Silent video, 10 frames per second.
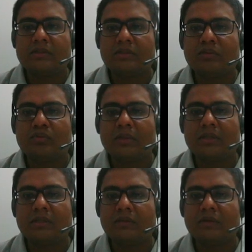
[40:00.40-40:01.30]
T2 by
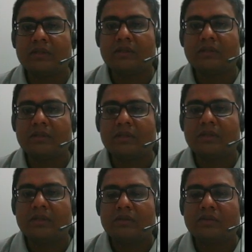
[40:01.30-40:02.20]
T1.
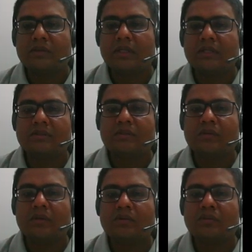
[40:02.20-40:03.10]
So that is
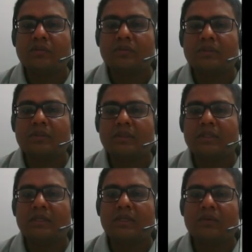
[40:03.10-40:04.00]
equal to
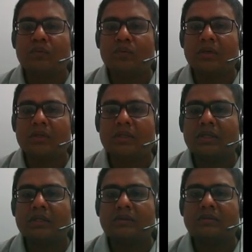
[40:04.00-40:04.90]
the work
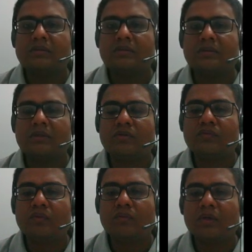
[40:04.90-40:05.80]
done, the
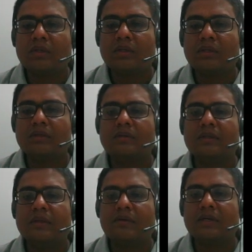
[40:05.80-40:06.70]
useful work done
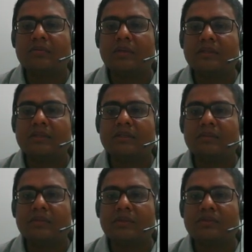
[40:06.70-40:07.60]
divided by the
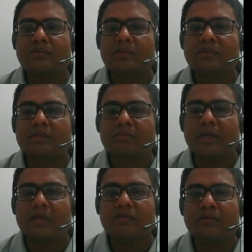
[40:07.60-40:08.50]
temperature which is
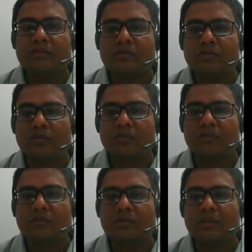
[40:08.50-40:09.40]
supplied from the
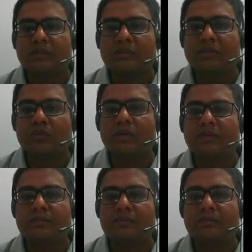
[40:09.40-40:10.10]
source, that is Q1.